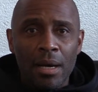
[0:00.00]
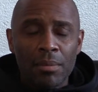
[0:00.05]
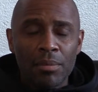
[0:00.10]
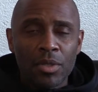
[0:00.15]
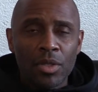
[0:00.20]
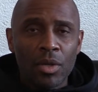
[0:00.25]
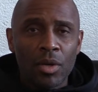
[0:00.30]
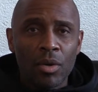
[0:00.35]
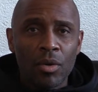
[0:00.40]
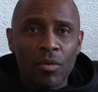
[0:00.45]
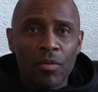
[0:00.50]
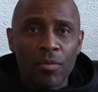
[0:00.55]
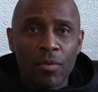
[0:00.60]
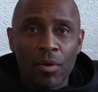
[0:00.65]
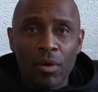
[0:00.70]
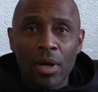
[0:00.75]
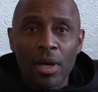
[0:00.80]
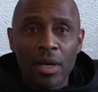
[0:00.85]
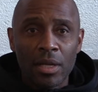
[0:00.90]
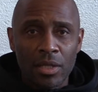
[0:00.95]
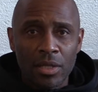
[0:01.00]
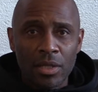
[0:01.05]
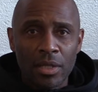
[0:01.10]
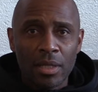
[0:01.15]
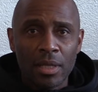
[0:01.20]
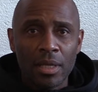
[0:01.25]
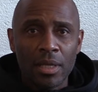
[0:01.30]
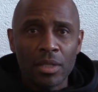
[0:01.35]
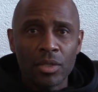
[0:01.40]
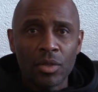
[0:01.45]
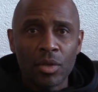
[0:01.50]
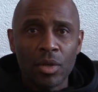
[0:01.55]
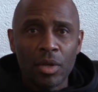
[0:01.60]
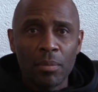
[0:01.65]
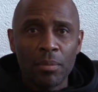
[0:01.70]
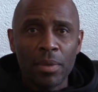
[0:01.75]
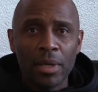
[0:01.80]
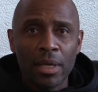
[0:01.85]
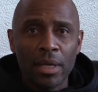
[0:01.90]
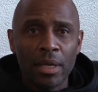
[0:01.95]
So for us, it's going
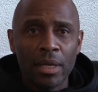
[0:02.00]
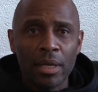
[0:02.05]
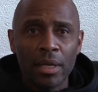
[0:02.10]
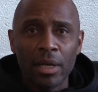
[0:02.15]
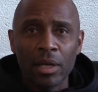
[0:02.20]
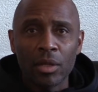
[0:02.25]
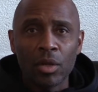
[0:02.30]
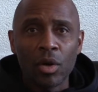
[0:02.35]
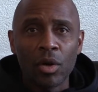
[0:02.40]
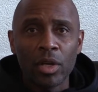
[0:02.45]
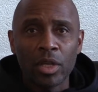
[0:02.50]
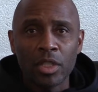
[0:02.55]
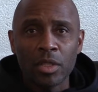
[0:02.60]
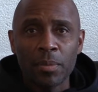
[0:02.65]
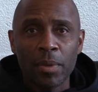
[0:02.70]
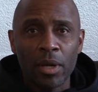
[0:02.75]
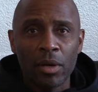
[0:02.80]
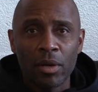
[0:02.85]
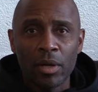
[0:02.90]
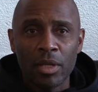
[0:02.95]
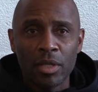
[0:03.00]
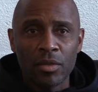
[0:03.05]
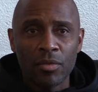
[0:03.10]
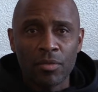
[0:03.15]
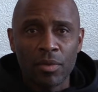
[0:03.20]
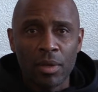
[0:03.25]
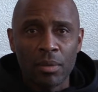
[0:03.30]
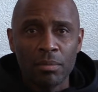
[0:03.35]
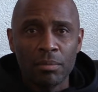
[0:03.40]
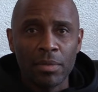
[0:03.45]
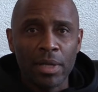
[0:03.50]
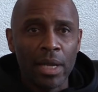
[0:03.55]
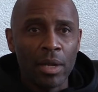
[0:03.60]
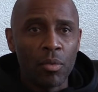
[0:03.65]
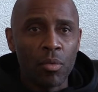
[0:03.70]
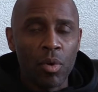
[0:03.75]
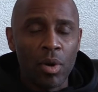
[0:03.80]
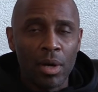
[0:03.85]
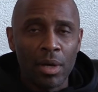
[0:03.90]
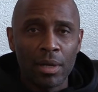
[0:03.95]
to be a learning experience from day
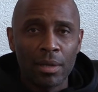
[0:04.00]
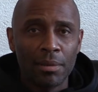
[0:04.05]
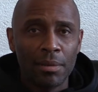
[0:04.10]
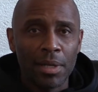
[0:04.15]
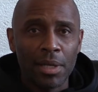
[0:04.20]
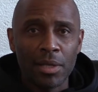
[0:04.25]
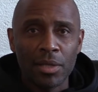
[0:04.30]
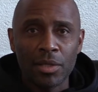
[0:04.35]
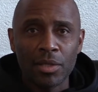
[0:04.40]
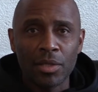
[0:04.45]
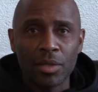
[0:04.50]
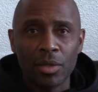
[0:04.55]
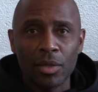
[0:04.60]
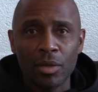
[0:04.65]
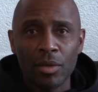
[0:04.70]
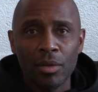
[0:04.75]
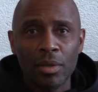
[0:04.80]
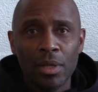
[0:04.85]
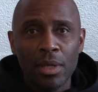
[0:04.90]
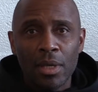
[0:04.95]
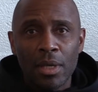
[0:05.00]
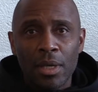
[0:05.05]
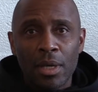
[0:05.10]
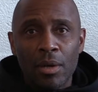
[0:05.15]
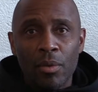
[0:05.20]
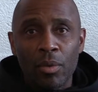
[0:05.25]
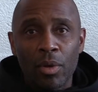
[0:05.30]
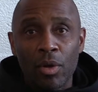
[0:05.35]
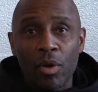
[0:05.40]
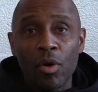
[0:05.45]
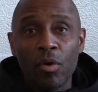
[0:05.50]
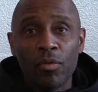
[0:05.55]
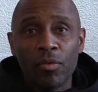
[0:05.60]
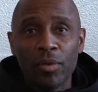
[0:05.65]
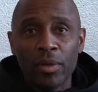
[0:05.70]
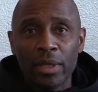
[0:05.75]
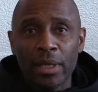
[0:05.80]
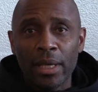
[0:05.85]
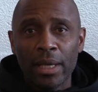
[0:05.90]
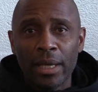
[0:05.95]
one until we
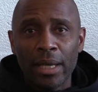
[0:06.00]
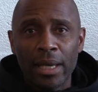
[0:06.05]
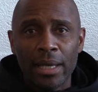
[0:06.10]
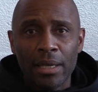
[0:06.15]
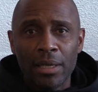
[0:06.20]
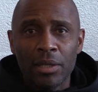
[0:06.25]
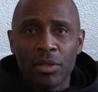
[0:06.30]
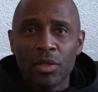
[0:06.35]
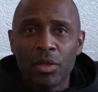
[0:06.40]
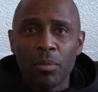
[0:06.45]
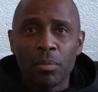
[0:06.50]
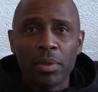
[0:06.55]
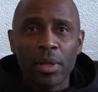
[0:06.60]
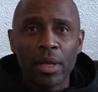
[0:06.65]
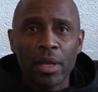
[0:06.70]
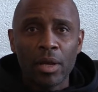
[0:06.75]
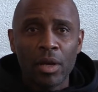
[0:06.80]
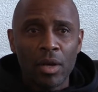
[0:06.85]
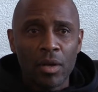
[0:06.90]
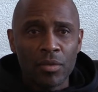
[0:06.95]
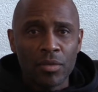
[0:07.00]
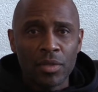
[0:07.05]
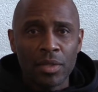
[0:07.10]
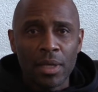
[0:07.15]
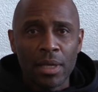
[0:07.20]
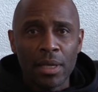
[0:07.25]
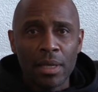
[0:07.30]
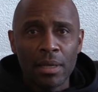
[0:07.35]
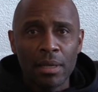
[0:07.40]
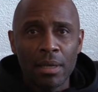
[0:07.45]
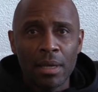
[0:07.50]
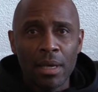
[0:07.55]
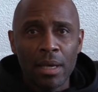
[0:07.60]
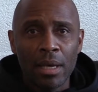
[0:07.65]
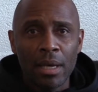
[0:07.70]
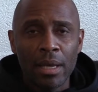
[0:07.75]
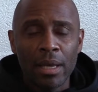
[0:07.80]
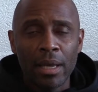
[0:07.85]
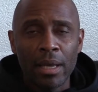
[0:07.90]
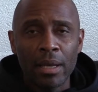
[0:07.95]
hopefully can get into the playoffs
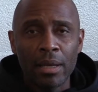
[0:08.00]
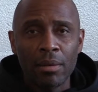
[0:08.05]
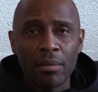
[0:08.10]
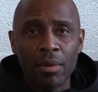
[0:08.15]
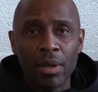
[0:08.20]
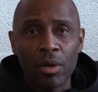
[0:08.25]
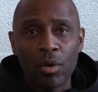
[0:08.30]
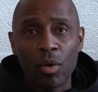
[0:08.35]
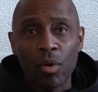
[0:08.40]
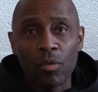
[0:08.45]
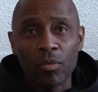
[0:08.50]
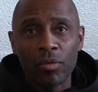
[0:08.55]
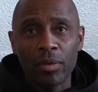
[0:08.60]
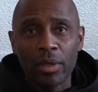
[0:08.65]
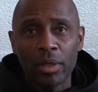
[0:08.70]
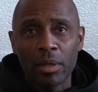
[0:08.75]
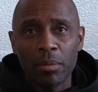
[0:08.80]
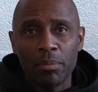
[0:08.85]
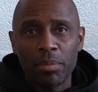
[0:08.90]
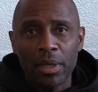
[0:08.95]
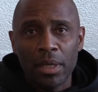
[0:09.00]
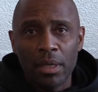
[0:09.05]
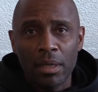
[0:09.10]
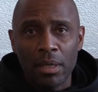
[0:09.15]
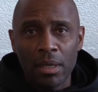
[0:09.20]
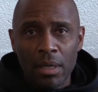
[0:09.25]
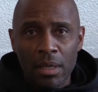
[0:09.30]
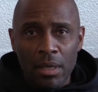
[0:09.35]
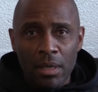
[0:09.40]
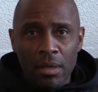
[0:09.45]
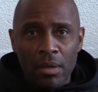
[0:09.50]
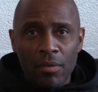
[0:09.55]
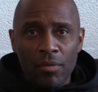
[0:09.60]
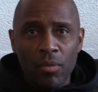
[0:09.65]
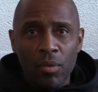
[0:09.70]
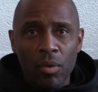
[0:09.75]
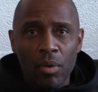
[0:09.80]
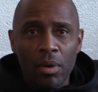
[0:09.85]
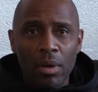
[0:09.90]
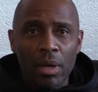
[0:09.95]
and hopefully compete
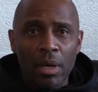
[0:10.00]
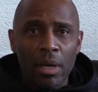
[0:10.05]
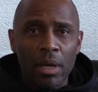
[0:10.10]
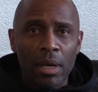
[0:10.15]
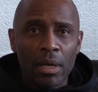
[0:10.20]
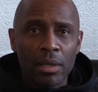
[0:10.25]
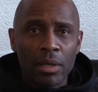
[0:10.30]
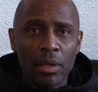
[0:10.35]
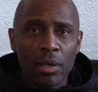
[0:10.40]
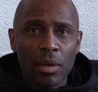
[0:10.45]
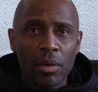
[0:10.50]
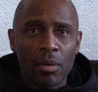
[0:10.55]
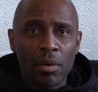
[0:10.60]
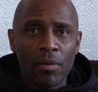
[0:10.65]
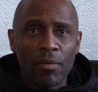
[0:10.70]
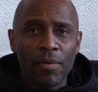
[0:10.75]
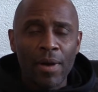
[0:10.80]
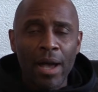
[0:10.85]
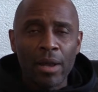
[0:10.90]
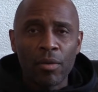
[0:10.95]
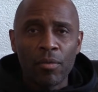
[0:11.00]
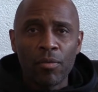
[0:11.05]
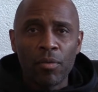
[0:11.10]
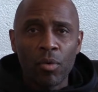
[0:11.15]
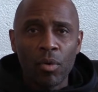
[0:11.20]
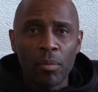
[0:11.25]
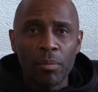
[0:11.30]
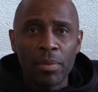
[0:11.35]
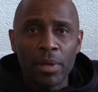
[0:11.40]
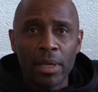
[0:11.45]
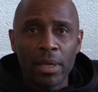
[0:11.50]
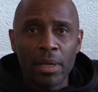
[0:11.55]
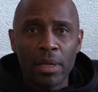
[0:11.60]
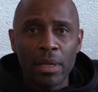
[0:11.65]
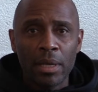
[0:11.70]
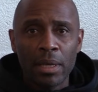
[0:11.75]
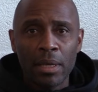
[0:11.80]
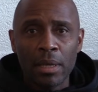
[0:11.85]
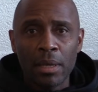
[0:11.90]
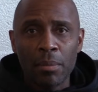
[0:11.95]
for a Final Four
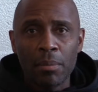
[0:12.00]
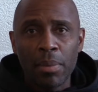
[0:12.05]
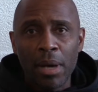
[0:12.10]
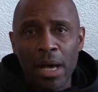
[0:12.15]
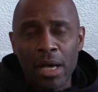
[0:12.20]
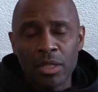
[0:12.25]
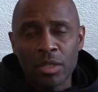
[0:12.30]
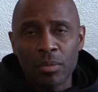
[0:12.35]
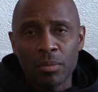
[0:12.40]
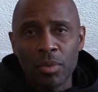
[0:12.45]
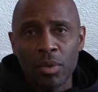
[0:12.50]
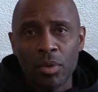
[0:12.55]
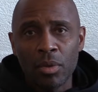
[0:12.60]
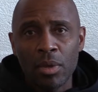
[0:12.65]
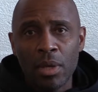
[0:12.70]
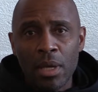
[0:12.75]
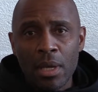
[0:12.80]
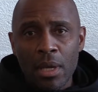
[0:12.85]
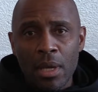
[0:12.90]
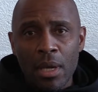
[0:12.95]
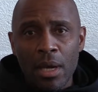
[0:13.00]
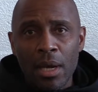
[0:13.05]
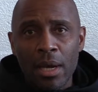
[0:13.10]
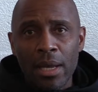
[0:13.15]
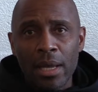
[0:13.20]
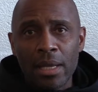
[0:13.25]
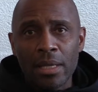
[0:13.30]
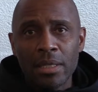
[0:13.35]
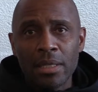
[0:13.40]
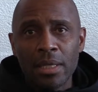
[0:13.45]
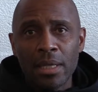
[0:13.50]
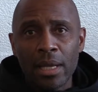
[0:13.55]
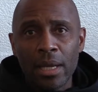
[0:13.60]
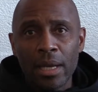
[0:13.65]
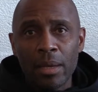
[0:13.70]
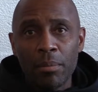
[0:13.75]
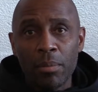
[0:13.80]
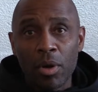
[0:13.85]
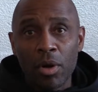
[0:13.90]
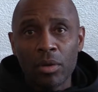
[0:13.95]
bid and a possible
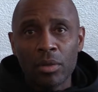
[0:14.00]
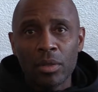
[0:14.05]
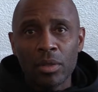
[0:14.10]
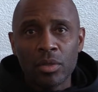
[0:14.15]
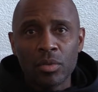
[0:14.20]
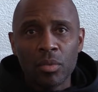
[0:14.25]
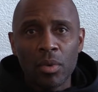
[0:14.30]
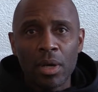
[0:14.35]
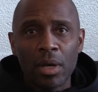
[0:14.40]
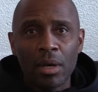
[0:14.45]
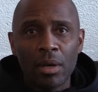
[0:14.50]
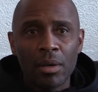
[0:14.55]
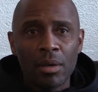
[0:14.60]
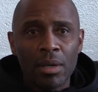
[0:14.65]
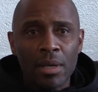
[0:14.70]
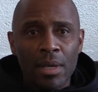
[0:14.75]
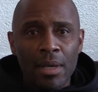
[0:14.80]
NCAA berth as well.